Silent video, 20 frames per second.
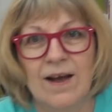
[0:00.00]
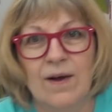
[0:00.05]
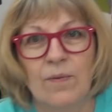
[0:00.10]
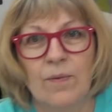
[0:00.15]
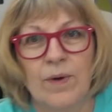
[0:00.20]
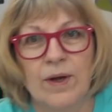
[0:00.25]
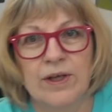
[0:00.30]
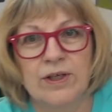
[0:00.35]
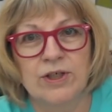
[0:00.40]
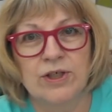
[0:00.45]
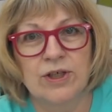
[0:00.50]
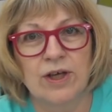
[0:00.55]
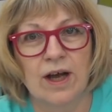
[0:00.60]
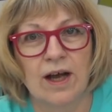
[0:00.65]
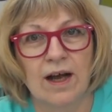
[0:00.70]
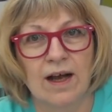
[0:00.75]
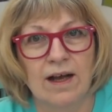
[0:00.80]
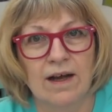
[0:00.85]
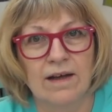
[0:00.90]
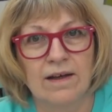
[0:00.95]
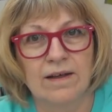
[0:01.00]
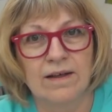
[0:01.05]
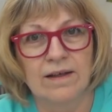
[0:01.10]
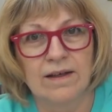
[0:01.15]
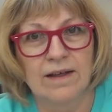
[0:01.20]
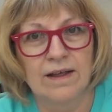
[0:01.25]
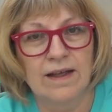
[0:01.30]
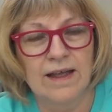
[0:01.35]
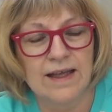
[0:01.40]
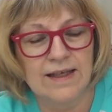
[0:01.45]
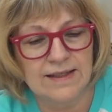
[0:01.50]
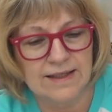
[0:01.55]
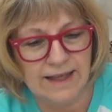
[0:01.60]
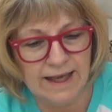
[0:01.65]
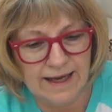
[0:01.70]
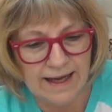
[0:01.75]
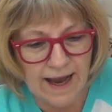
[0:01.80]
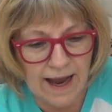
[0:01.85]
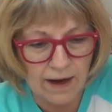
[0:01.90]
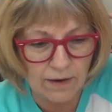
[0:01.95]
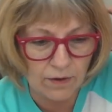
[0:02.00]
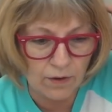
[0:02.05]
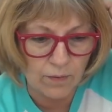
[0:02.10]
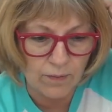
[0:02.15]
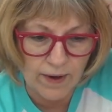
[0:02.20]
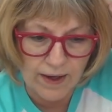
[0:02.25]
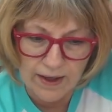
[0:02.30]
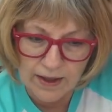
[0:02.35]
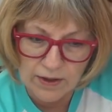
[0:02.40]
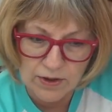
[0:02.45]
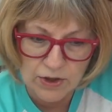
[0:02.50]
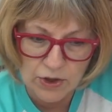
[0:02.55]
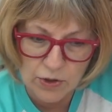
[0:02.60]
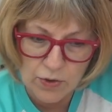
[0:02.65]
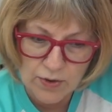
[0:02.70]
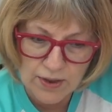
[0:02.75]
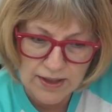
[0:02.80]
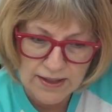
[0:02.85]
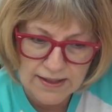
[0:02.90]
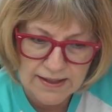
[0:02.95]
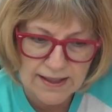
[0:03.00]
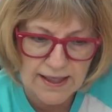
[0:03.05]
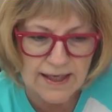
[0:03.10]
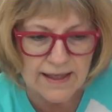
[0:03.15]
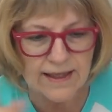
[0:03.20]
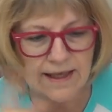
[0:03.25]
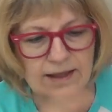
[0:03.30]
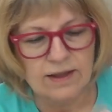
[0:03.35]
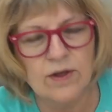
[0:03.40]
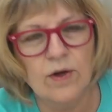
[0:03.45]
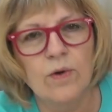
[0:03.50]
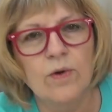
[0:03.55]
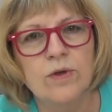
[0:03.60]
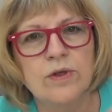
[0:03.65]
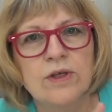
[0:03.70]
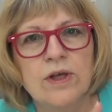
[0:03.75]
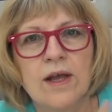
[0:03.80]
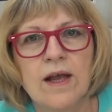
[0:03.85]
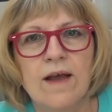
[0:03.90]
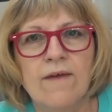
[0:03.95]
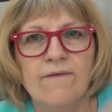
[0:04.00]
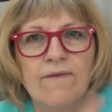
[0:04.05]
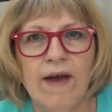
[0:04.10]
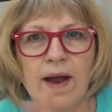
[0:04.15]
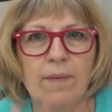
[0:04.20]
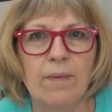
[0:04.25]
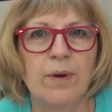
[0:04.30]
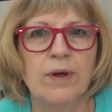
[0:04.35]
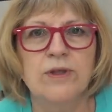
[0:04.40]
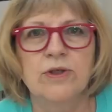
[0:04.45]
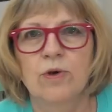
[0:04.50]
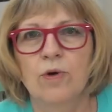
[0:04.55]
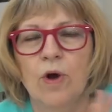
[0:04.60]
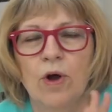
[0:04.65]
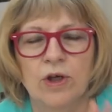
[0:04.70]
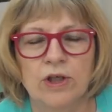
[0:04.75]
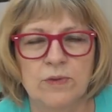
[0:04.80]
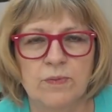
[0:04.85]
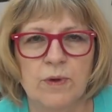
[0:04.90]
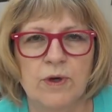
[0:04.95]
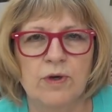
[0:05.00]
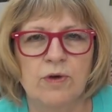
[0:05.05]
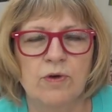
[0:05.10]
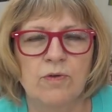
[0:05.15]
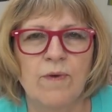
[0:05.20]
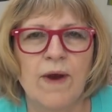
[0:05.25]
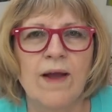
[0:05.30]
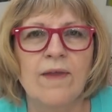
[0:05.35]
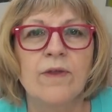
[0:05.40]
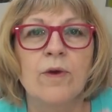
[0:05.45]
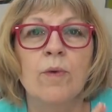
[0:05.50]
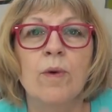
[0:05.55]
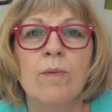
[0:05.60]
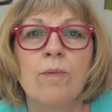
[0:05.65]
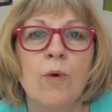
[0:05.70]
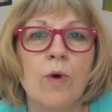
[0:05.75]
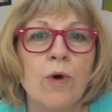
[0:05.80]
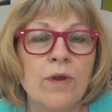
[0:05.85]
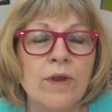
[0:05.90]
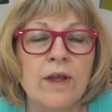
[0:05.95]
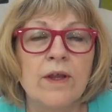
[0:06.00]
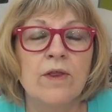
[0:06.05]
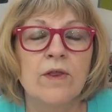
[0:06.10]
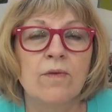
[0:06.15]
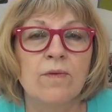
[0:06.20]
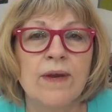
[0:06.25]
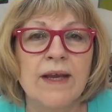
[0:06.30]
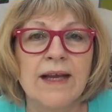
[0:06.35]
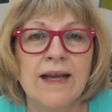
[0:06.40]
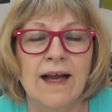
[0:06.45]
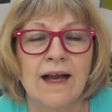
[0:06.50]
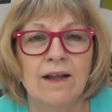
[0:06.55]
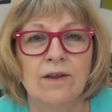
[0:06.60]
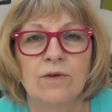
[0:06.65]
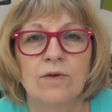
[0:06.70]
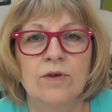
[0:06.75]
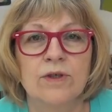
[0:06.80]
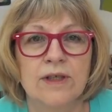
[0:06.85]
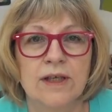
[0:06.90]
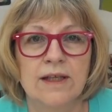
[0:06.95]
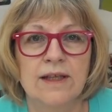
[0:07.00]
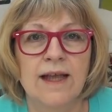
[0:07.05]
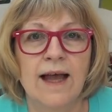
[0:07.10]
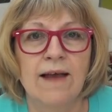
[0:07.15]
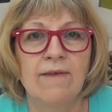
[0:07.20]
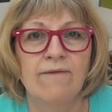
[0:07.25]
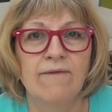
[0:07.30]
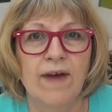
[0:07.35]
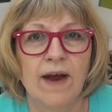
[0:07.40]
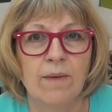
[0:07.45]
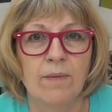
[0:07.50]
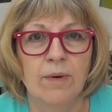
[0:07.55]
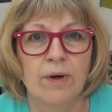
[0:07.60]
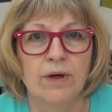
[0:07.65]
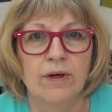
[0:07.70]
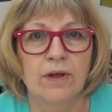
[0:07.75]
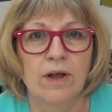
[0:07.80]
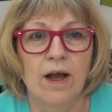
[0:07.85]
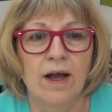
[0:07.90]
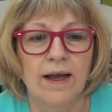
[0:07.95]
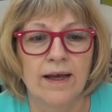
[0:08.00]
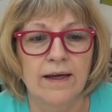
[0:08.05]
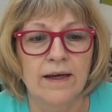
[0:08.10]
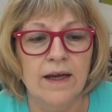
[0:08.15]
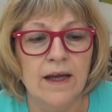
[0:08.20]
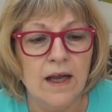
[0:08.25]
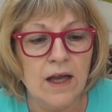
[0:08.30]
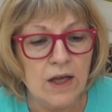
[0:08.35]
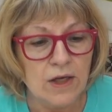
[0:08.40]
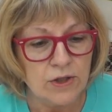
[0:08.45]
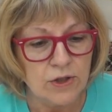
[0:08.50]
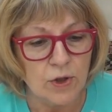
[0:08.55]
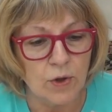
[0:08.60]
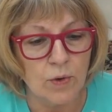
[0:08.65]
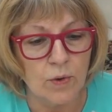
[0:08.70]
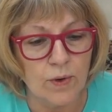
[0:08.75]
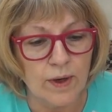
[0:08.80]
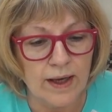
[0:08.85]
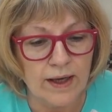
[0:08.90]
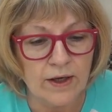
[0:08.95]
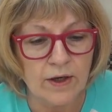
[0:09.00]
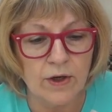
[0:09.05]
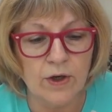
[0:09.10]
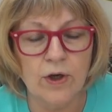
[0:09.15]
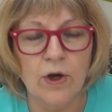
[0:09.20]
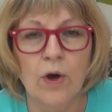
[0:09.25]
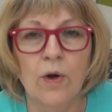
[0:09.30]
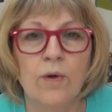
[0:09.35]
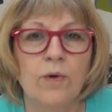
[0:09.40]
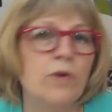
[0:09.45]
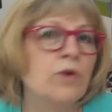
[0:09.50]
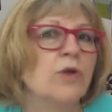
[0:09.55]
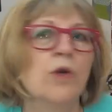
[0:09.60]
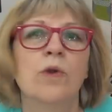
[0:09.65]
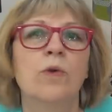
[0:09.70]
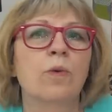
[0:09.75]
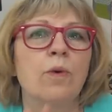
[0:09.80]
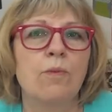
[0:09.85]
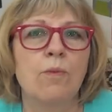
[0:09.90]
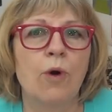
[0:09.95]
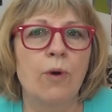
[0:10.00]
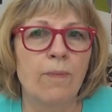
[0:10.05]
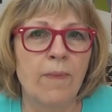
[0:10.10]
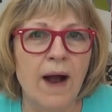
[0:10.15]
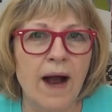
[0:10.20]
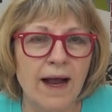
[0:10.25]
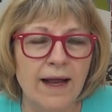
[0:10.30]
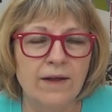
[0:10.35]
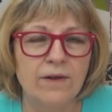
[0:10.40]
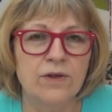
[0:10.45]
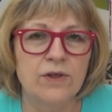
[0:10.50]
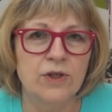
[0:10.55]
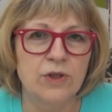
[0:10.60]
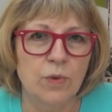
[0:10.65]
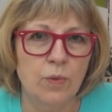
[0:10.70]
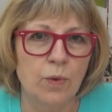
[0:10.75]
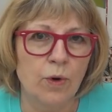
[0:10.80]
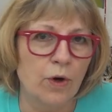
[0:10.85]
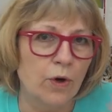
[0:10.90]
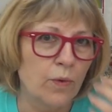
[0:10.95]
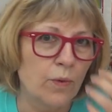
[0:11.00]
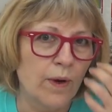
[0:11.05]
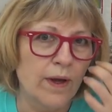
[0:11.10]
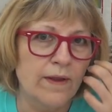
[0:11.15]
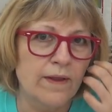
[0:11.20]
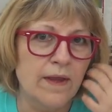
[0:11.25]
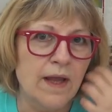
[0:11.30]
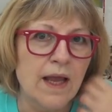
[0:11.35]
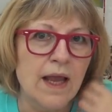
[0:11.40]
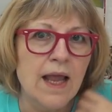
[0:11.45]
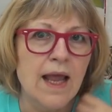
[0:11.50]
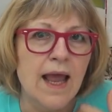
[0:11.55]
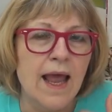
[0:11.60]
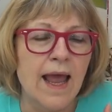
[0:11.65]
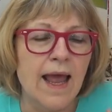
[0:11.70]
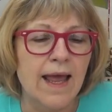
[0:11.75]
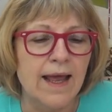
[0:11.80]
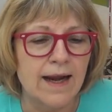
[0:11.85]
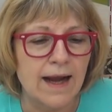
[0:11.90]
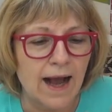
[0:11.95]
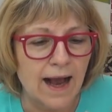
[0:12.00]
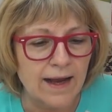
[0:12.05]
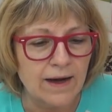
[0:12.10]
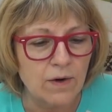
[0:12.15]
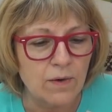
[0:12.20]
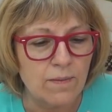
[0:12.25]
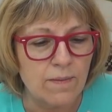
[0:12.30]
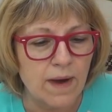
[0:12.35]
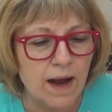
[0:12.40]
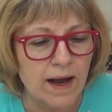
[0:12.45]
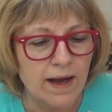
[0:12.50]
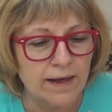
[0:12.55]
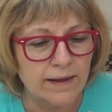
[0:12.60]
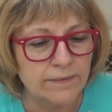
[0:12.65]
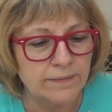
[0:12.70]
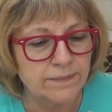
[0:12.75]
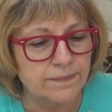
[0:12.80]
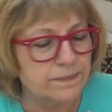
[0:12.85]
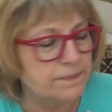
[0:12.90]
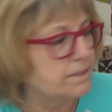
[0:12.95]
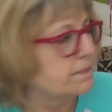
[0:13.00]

which uh, is laid out already. So you can see that those fabrics are all sprinkled around. There were more than three colors in that fabric line. So it could go, so there were more piles to work with. And I don't mind